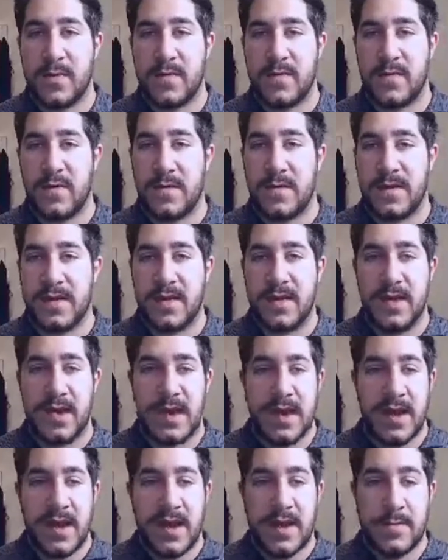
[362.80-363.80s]
their performance.
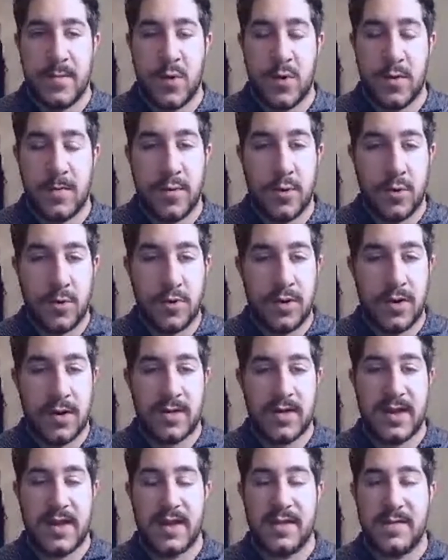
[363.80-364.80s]
And more
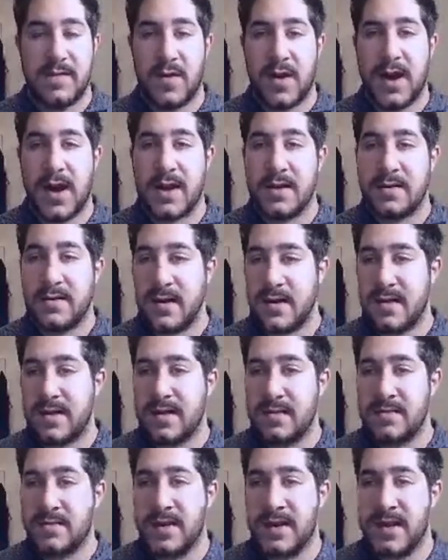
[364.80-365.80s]
importantly, if you're hiring
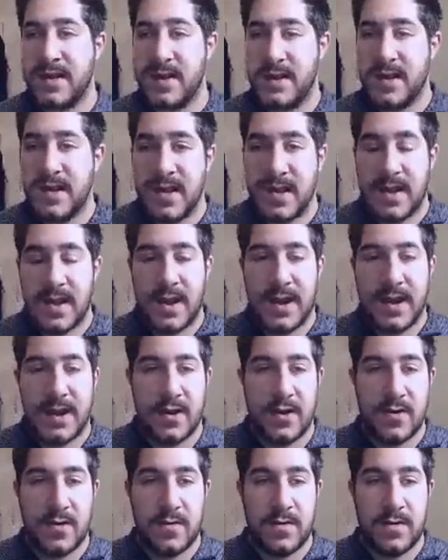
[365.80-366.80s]
somebody,
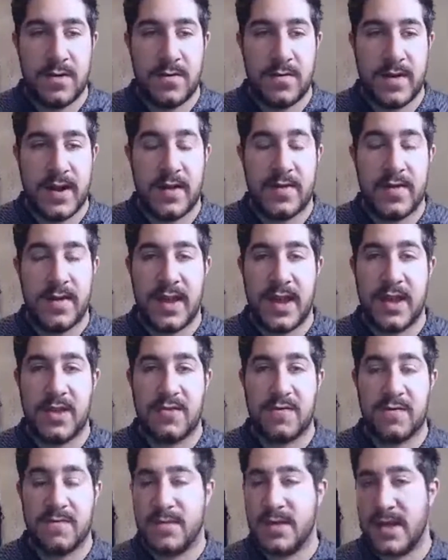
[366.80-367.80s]
around the age
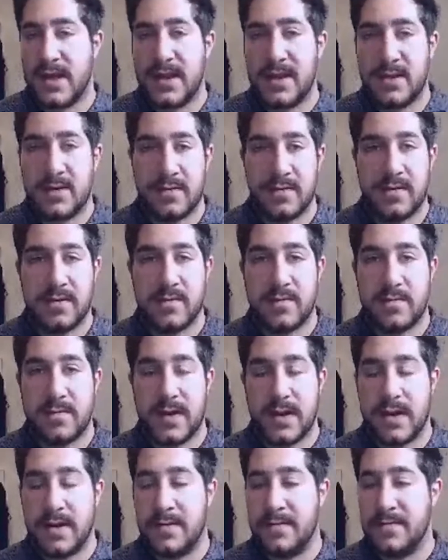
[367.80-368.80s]
of the millennials,
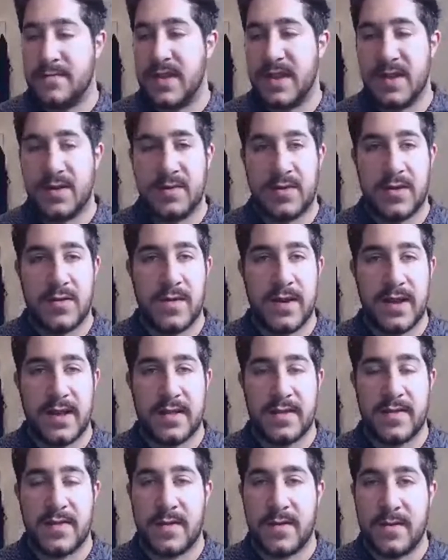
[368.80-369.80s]
20s
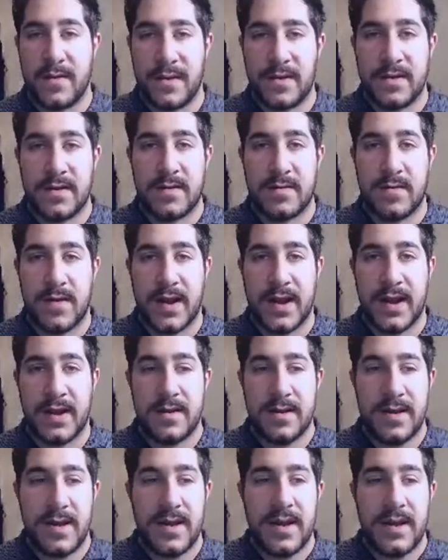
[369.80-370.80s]
and 30s, right?
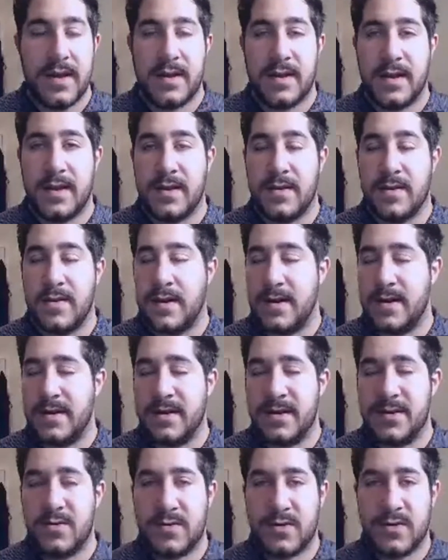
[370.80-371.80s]

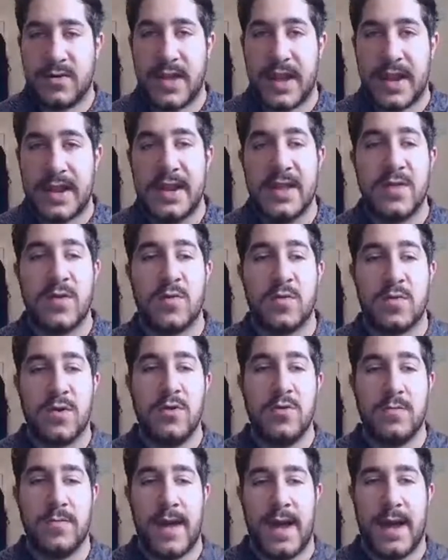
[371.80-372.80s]
They need the
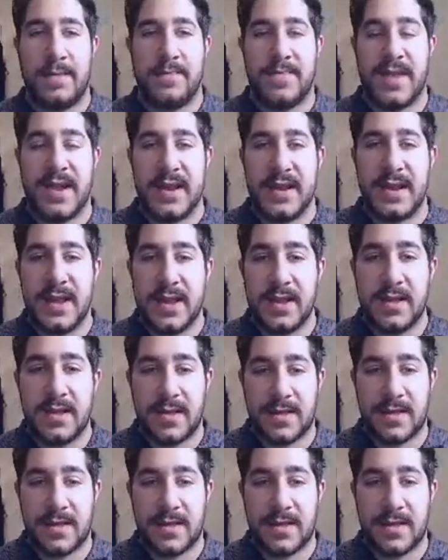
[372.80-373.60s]
roadmap. They need